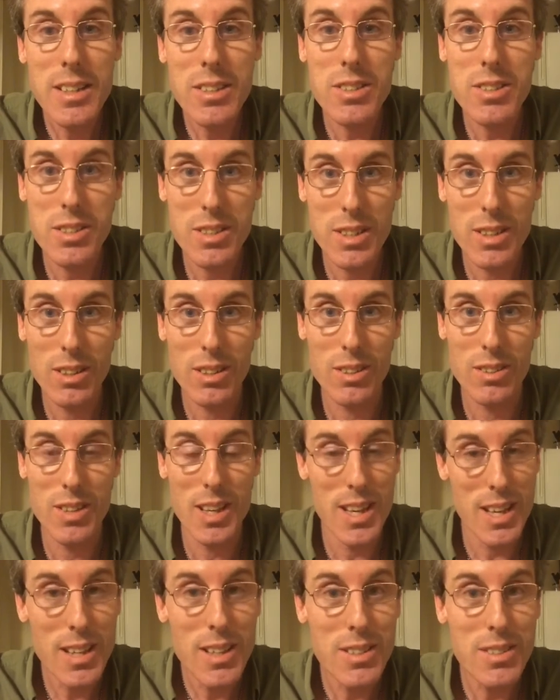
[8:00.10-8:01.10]
of still
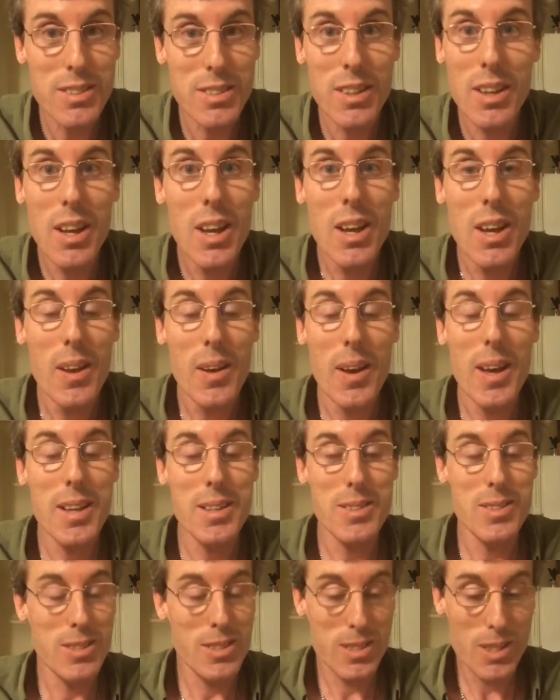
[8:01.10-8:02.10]
is.
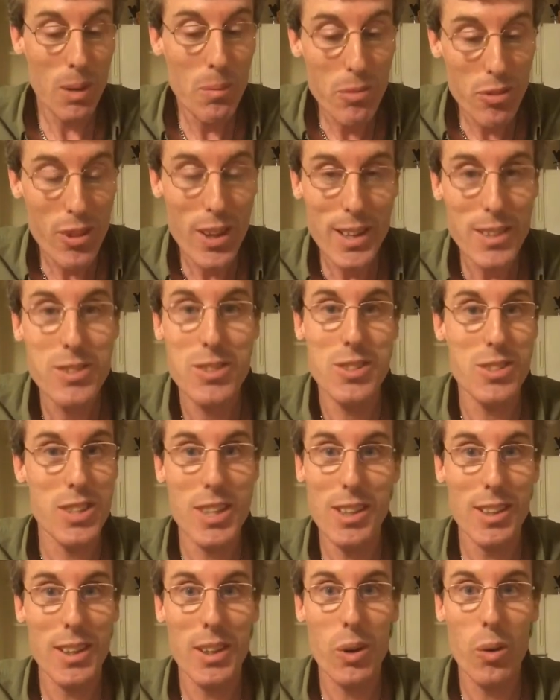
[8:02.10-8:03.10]
Some things
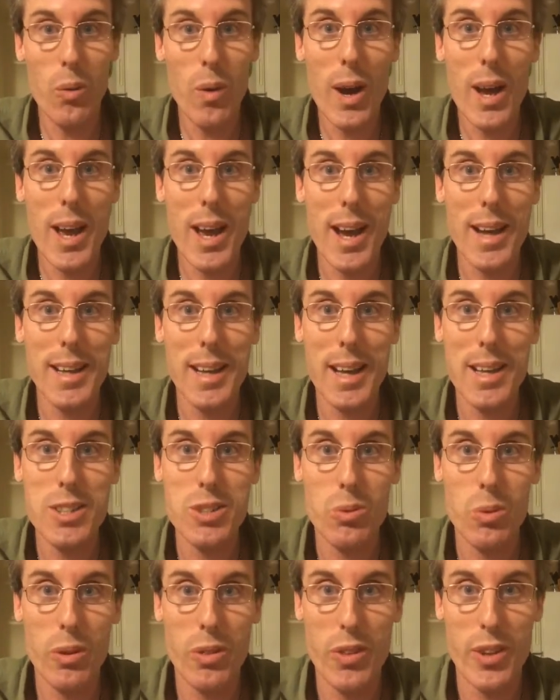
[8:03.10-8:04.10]
steal it away, I
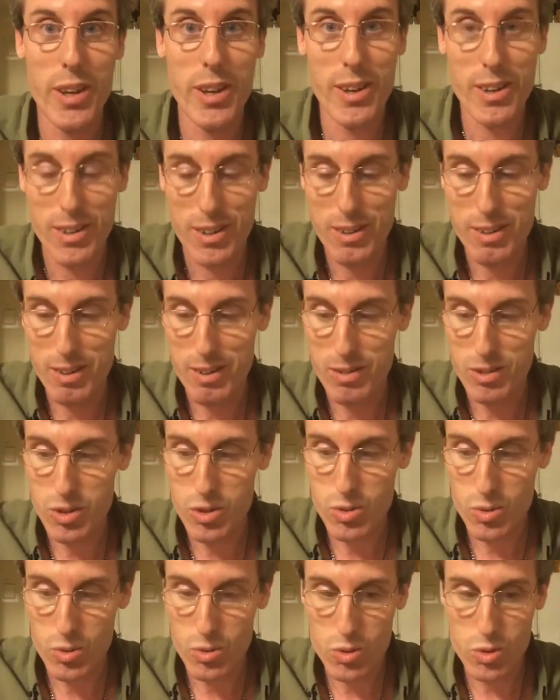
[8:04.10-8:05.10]
guess, with their...
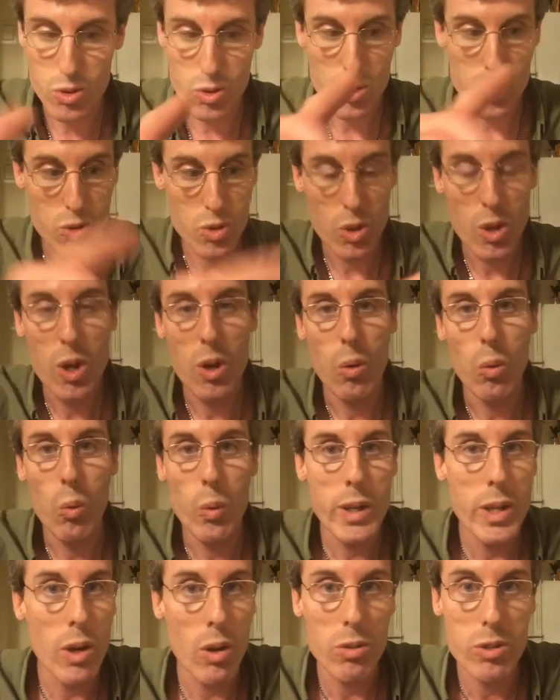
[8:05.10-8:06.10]

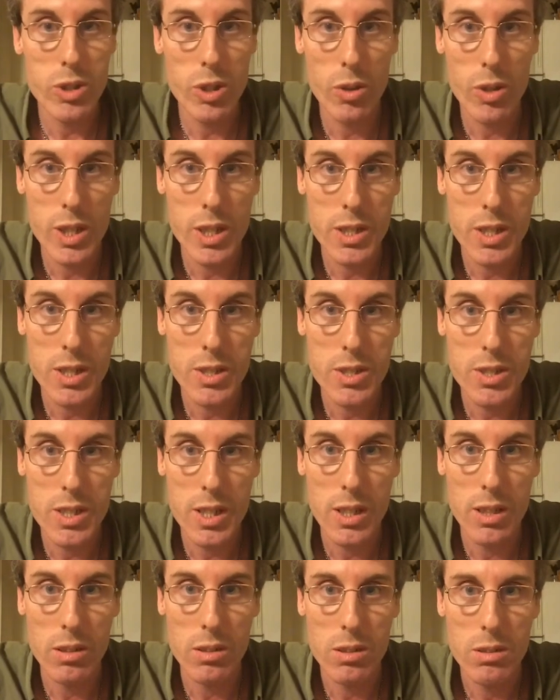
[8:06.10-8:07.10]
We don't turn into
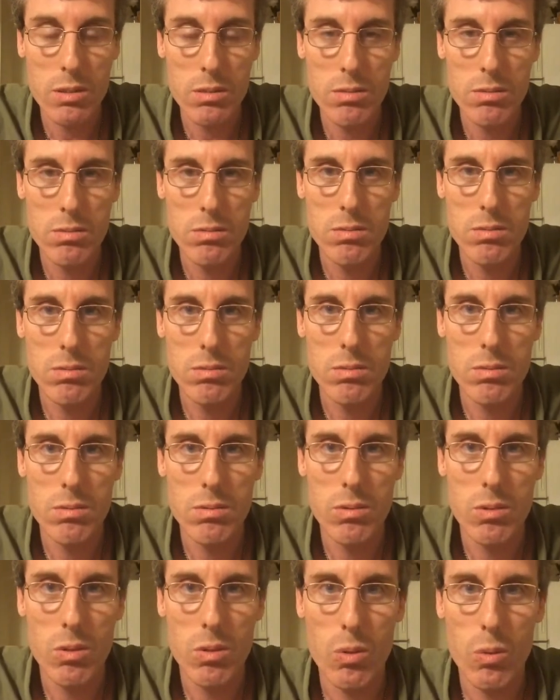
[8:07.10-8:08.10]
steel.
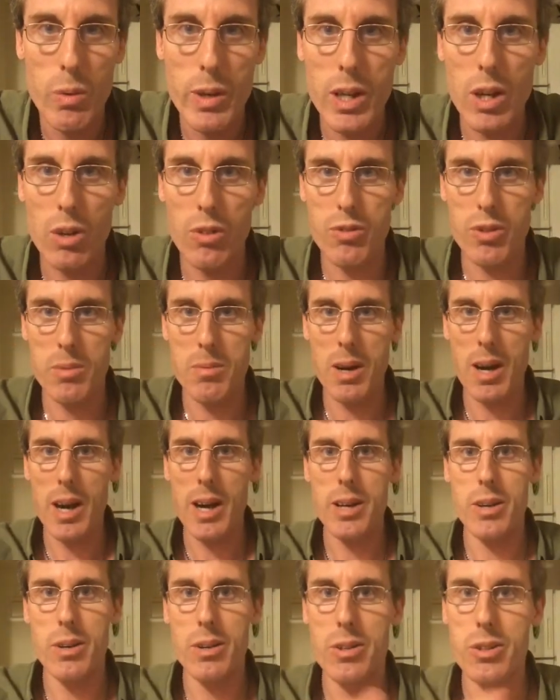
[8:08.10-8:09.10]
We go from
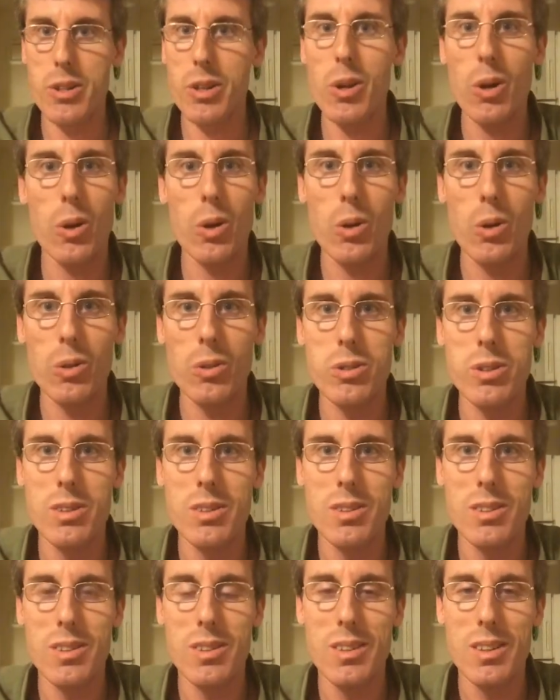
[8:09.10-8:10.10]
iron to gold.
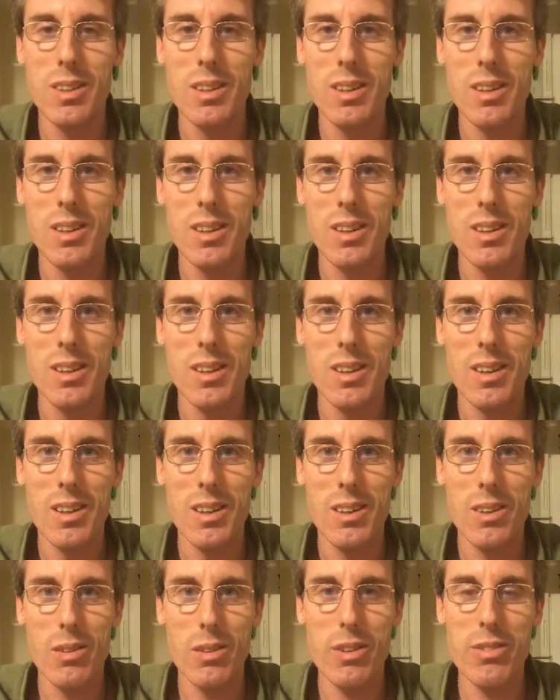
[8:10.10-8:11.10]

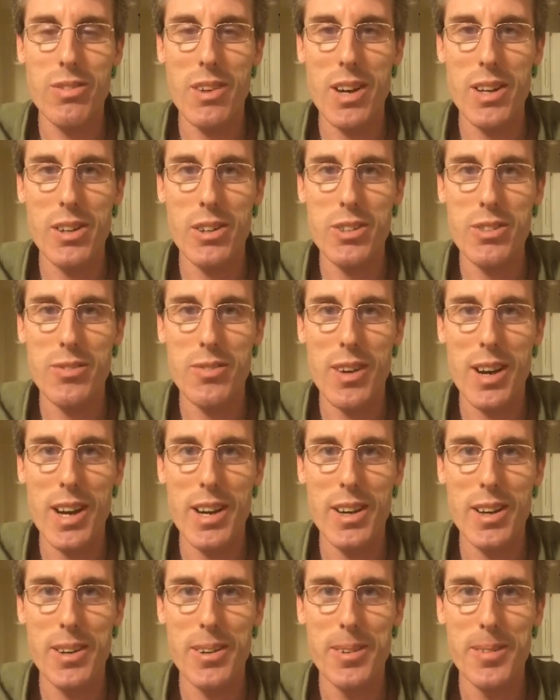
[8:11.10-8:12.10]
The refiner's
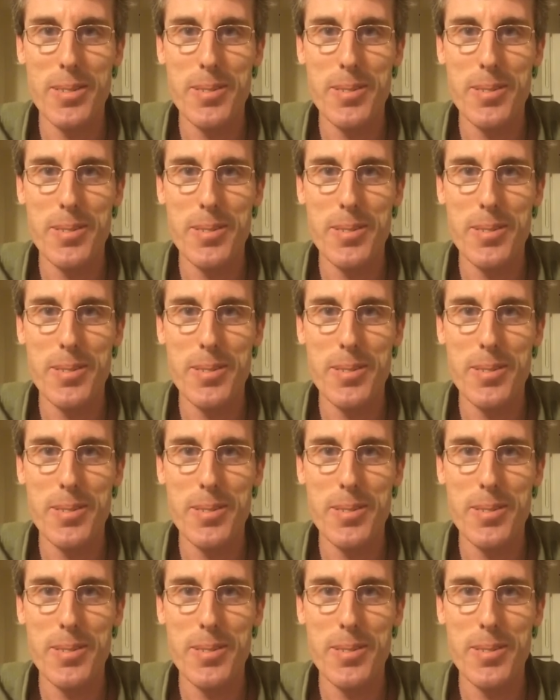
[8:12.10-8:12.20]
fire.